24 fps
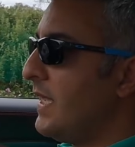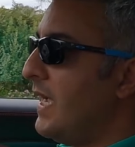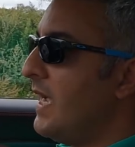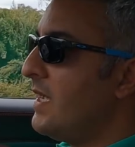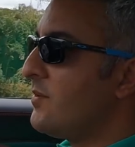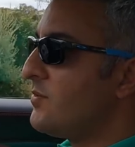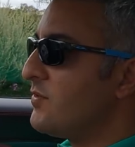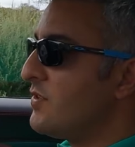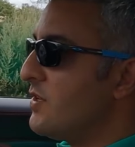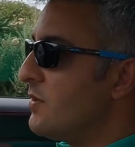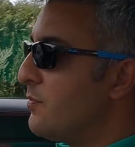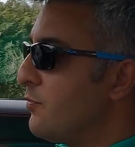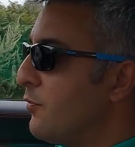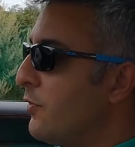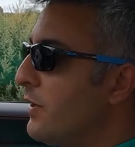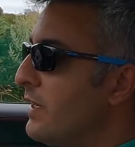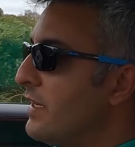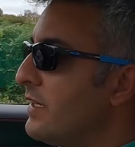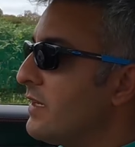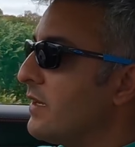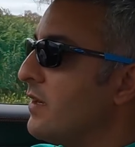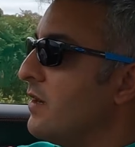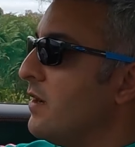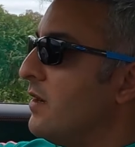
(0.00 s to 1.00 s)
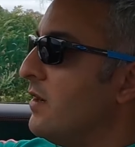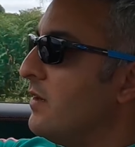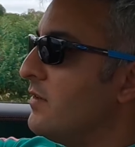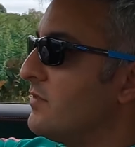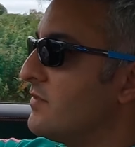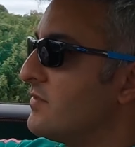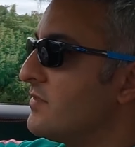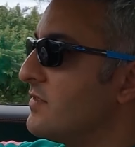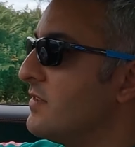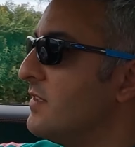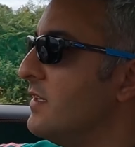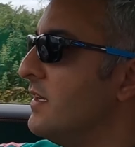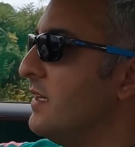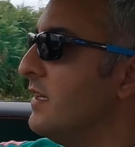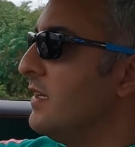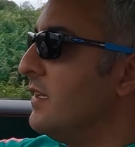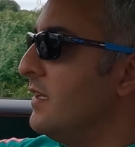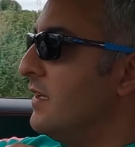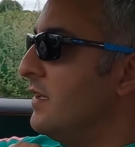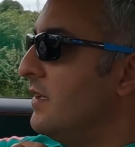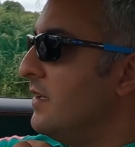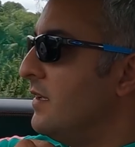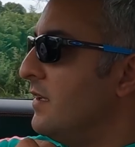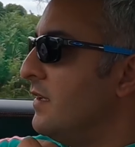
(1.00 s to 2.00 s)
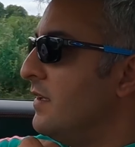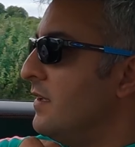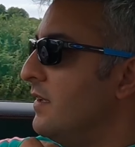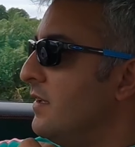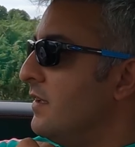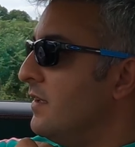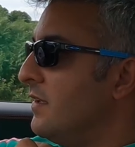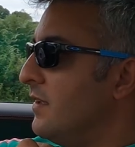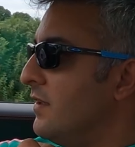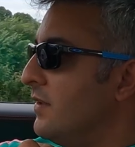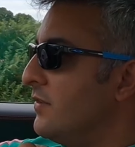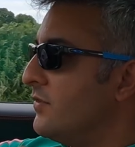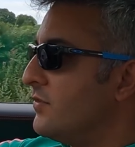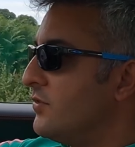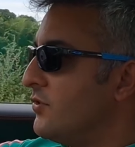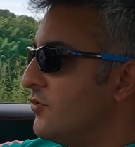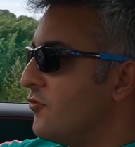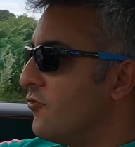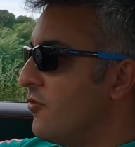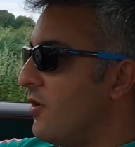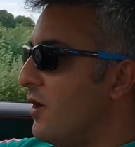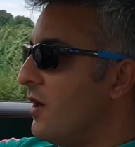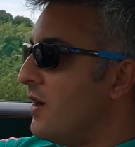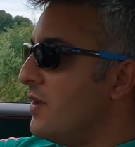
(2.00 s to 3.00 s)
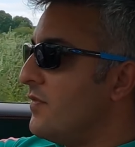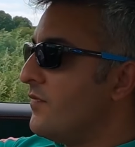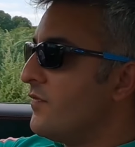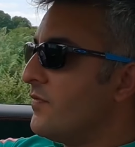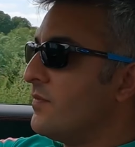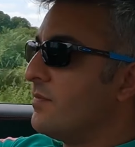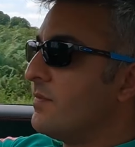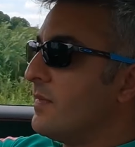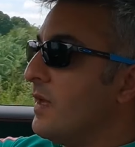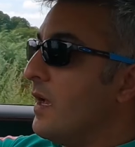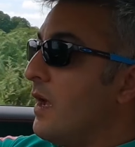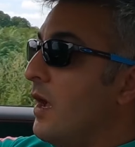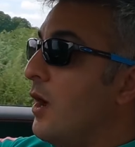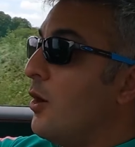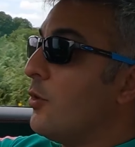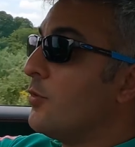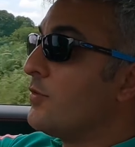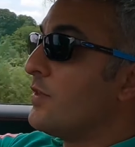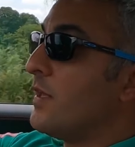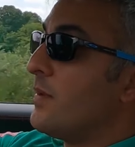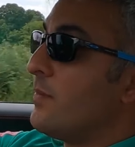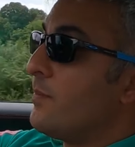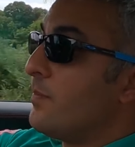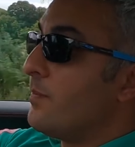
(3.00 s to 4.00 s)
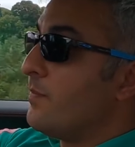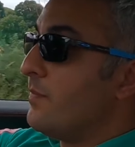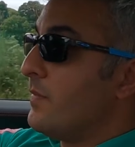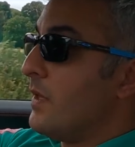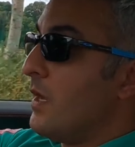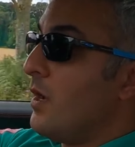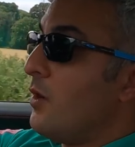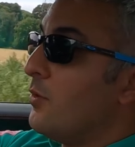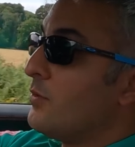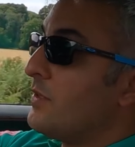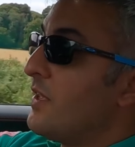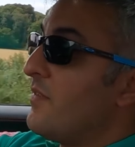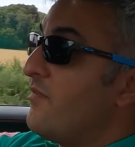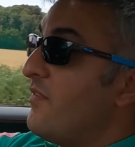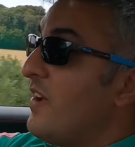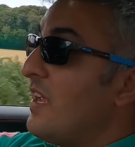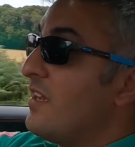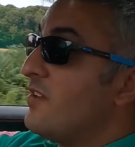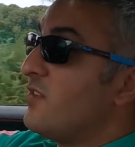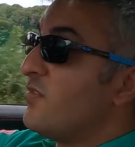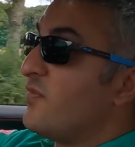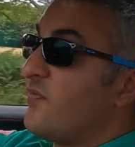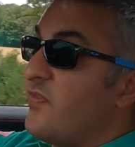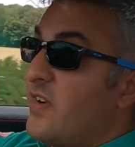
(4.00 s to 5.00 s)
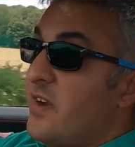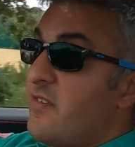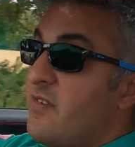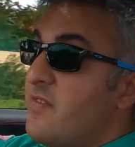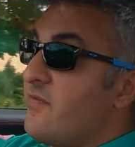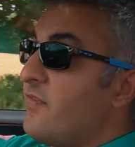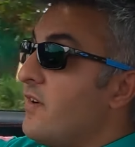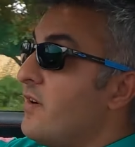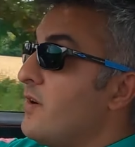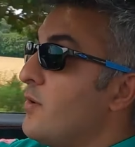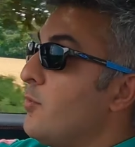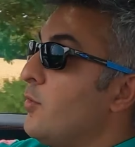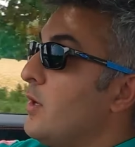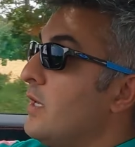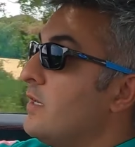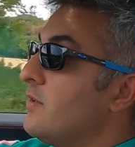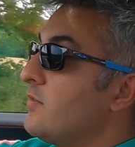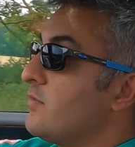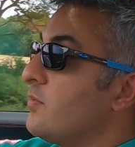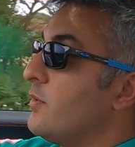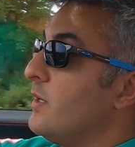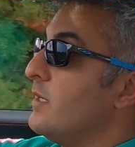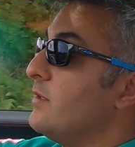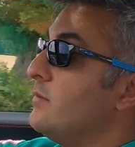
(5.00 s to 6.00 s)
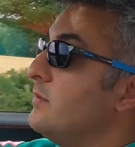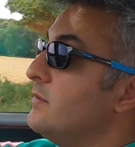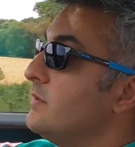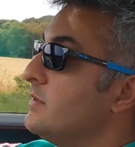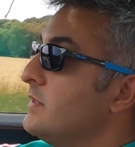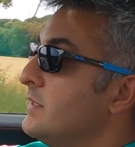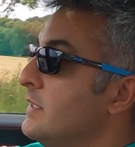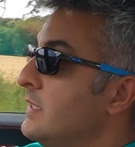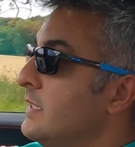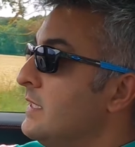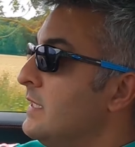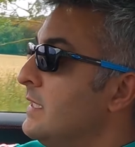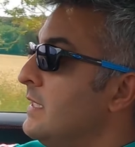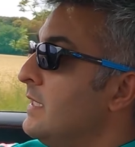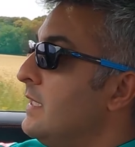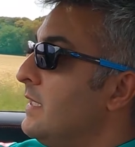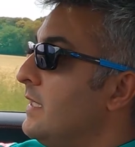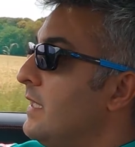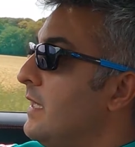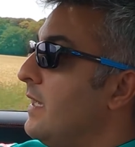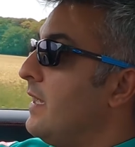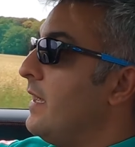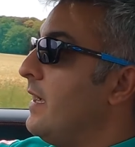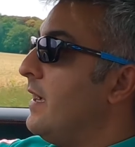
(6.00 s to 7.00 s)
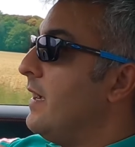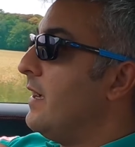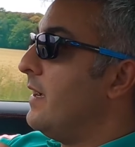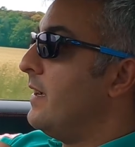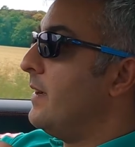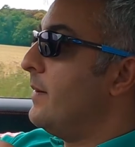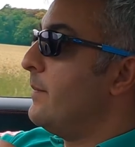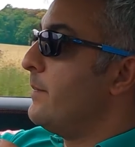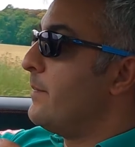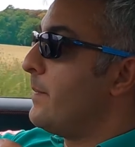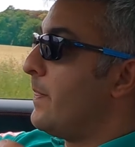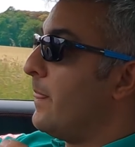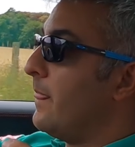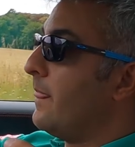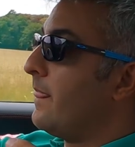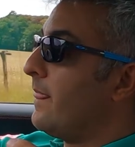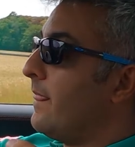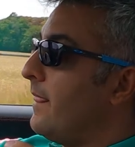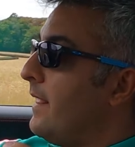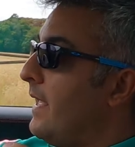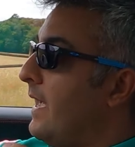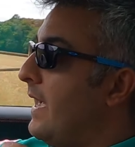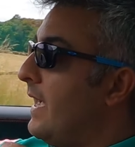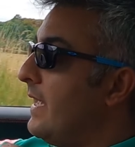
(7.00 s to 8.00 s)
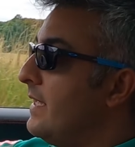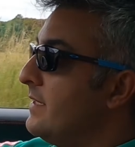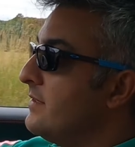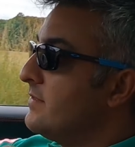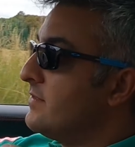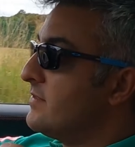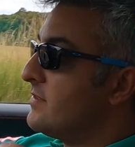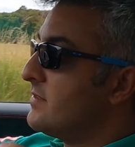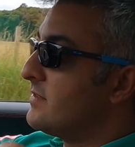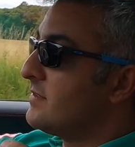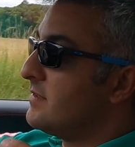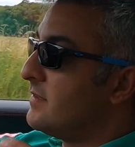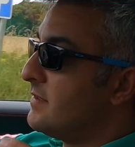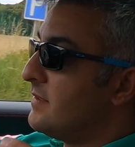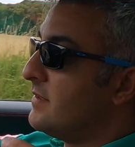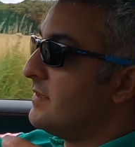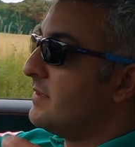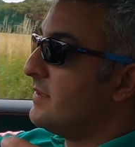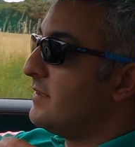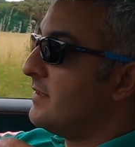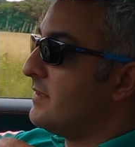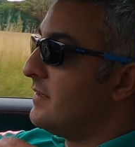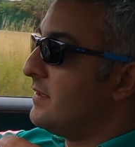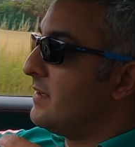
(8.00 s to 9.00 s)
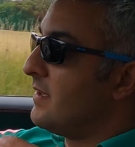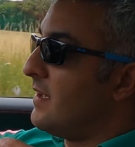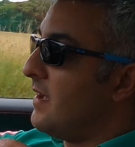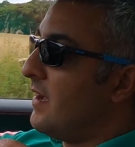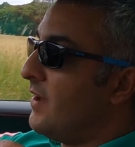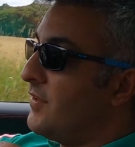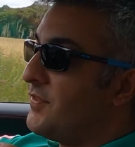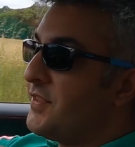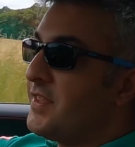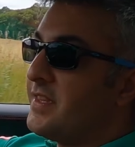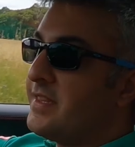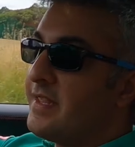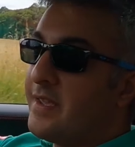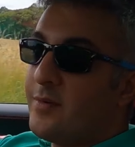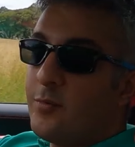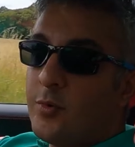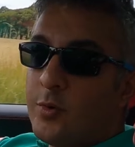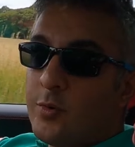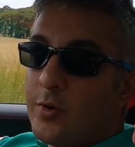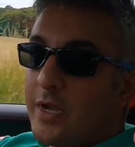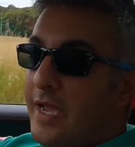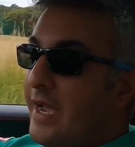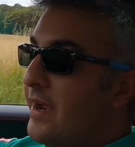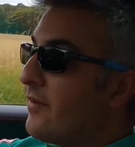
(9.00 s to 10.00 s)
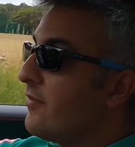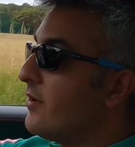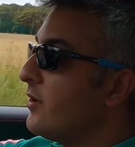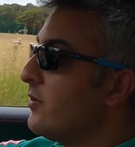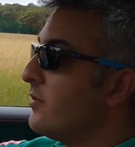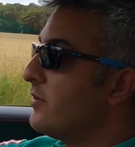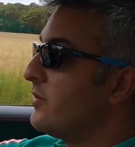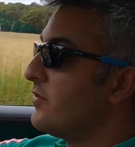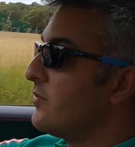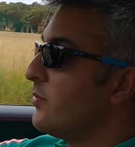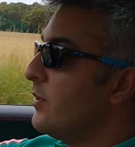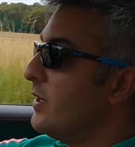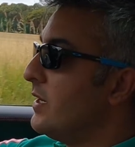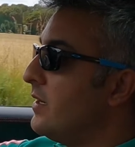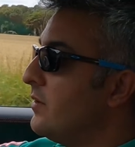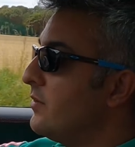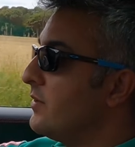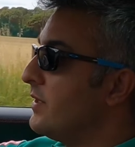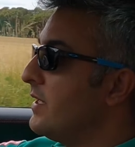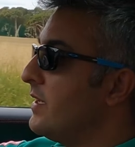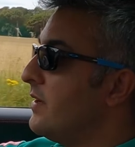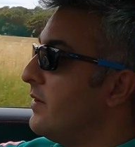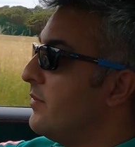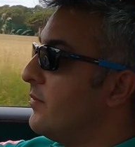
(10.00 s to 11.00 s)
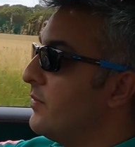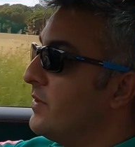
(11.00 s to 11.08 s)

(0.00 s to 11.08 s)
Absolutely brilliant cars to drive, hold their values very, very well as well, and I think they will carry on as well. They're